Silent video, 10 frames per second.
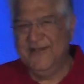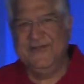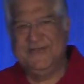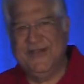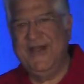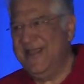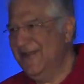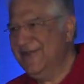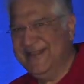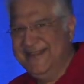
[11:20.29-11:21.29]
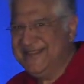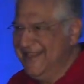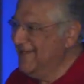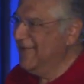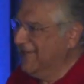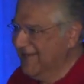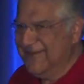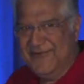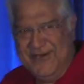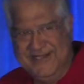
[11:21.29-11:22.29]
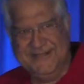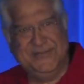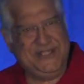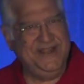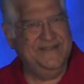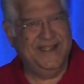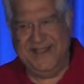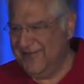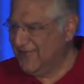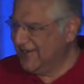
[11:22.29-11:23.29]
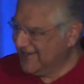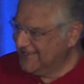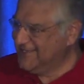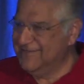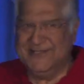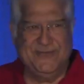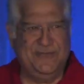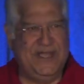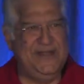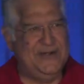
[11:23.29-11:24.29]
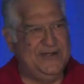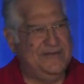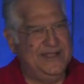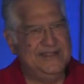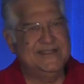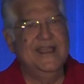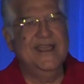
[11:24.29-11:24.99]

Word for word: So, you know, think about it. You've got this machine ready. You've got customers who paid you advance.